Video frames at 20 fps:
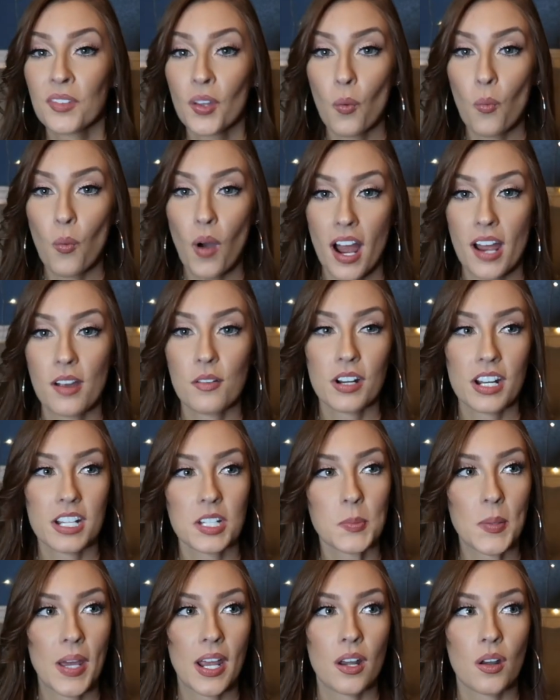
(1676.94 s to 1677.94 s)
Why would I
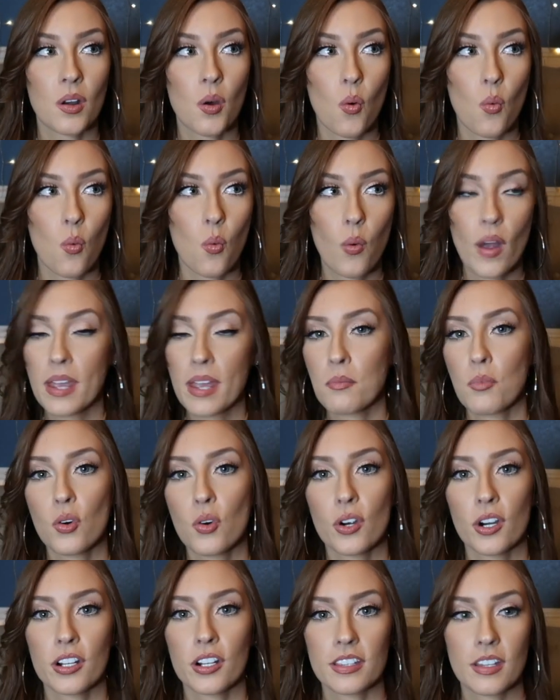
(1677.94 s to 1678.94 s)
spend way
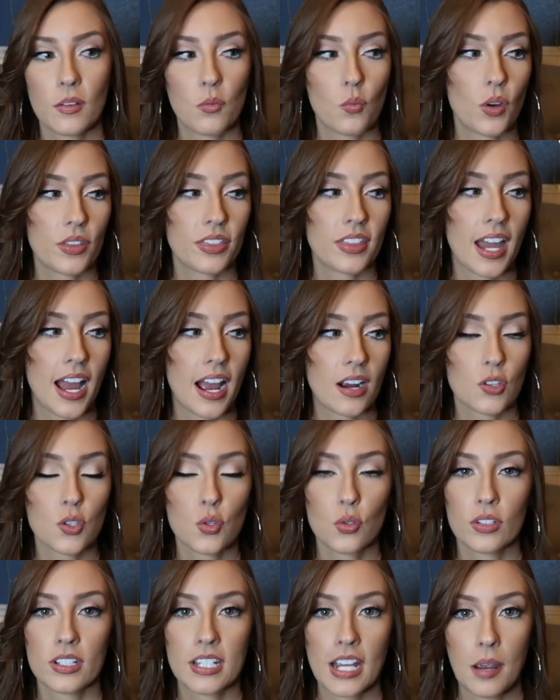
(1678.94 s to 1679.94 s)
more than what the
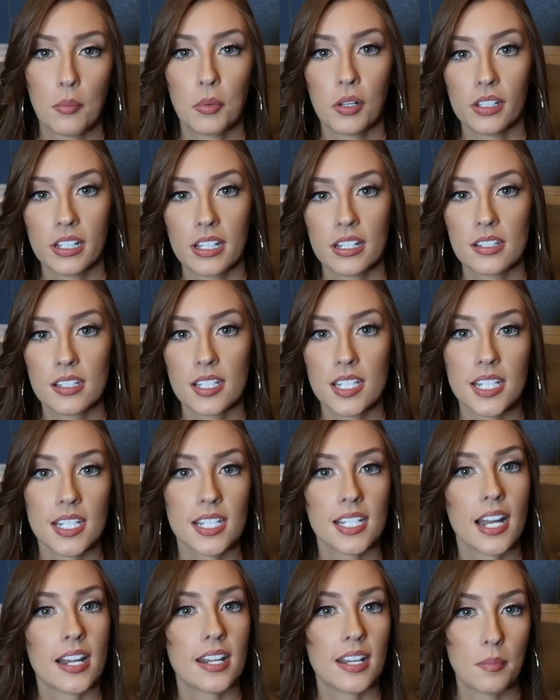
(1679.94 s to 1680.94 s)
actual table is to
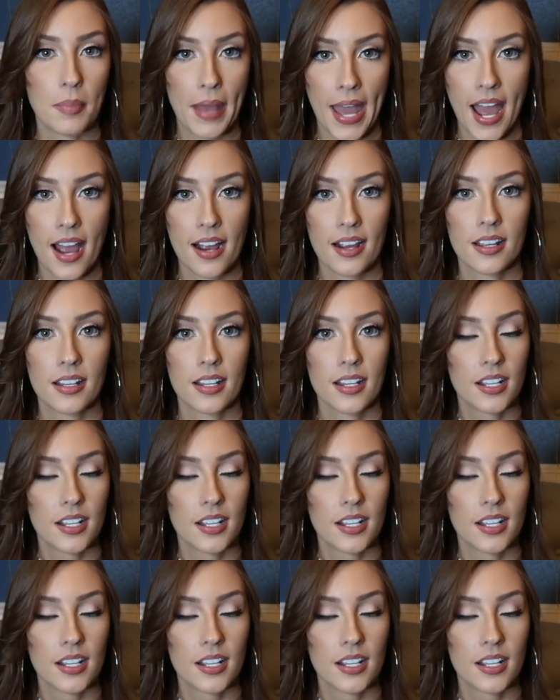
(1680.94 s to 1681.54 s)
send it back?